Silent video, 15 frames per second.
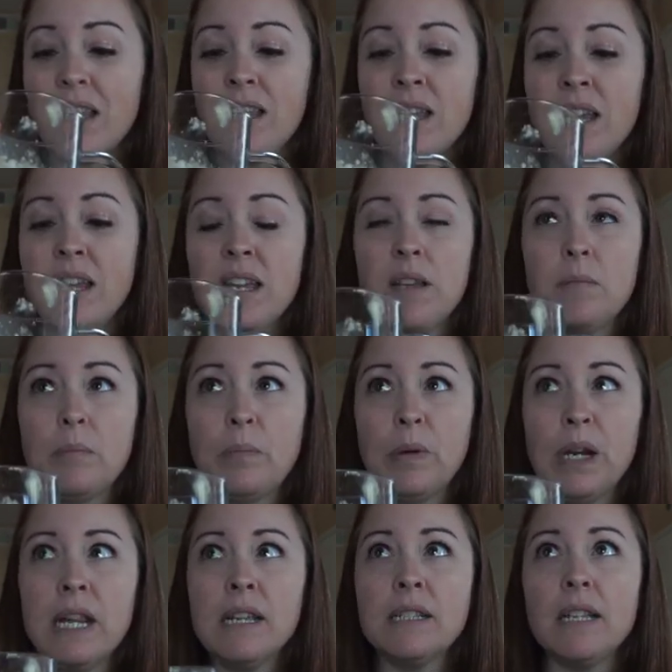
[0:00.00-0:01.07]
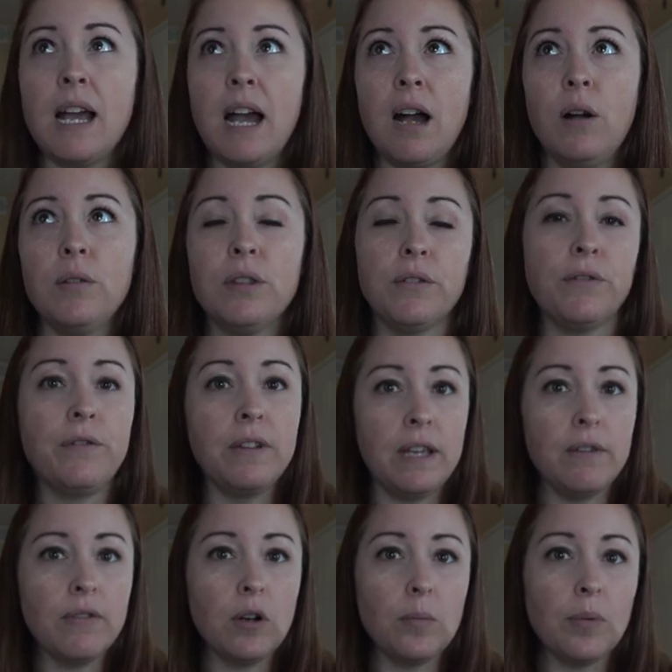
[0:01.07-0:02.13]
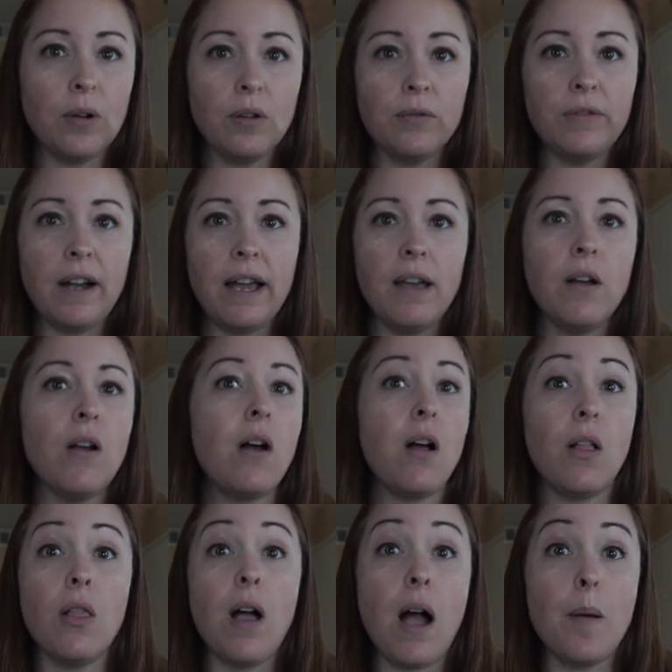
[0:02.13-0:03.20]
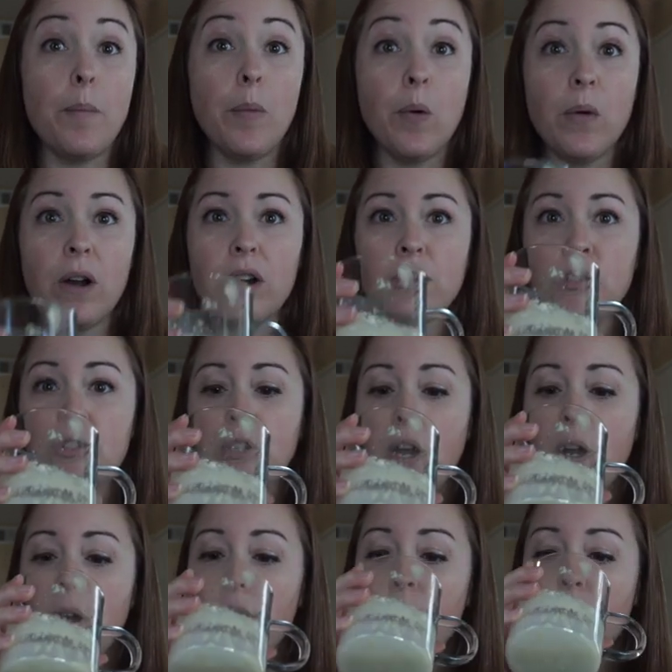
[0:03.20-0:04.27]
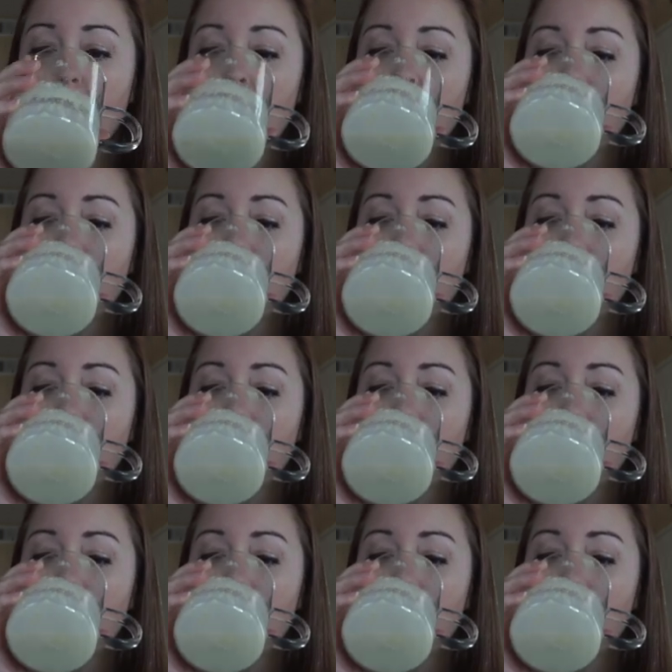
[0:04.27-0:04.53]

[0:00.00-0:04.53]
It brings out the flavor profile a lot more. So